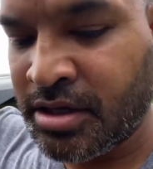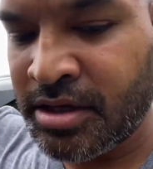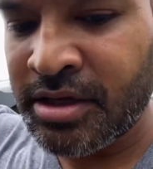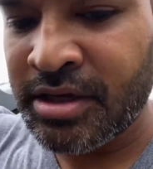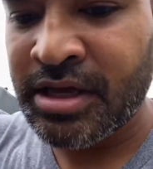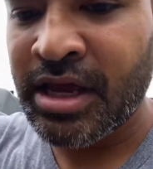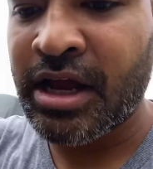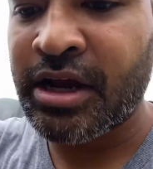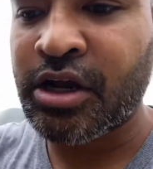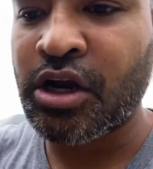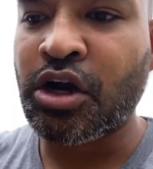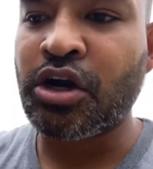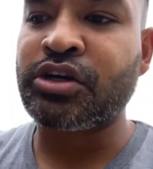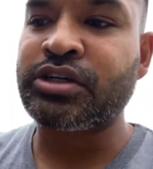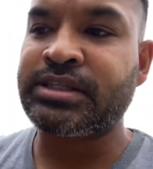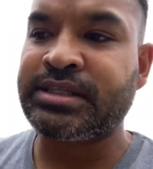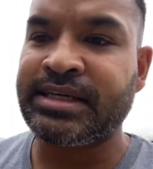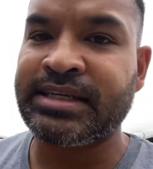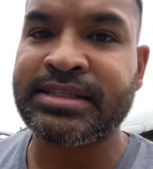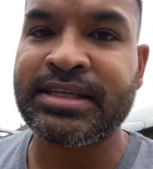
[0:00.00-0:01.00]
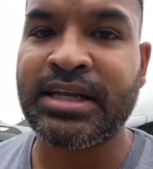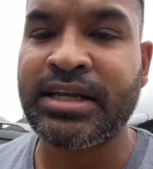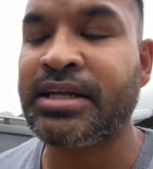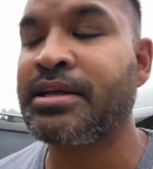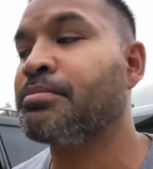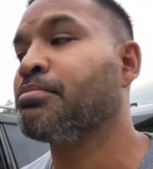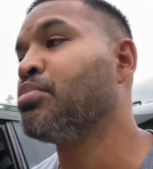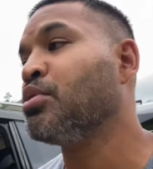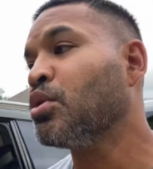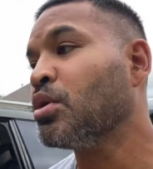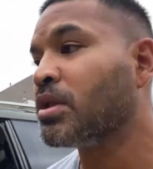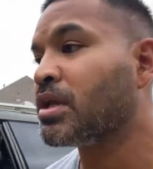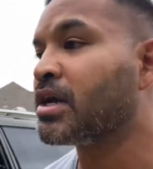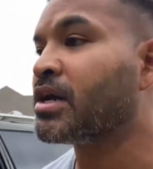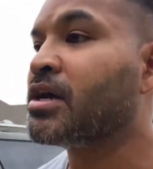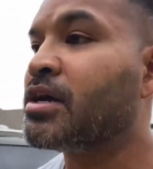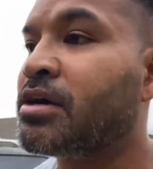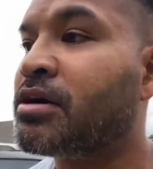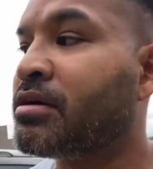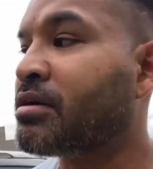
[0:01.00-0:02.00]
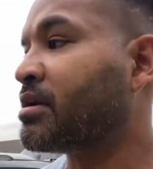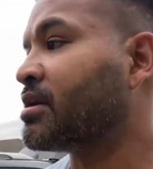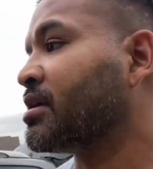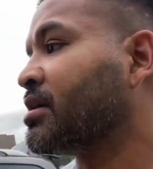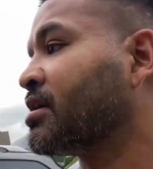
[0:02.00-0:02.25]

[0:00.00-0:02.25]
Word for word: Got car seats I need to pull out.